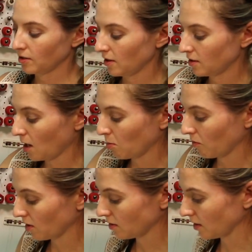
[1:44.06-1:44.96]
to the top
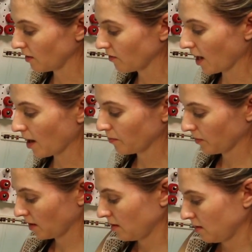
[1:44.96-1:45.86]
of our sleeve cap.
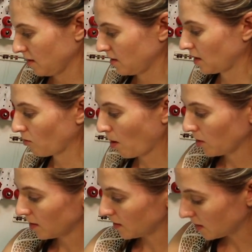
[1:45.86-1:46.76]
Now
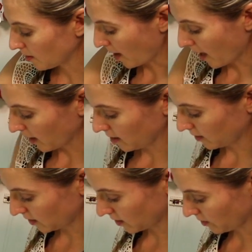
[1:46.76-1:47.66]
remember, this is the back and
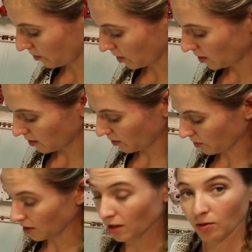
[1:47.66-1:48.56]
this is the front. The
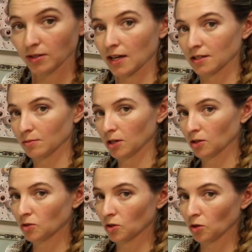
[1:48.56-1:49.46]
front always has a
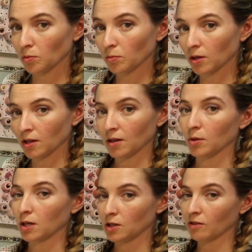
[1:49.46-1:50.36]
bigger scoop
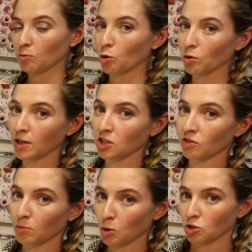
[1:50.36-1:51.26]
because you have more range
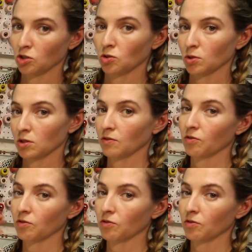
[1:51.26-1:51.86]
of motion towards the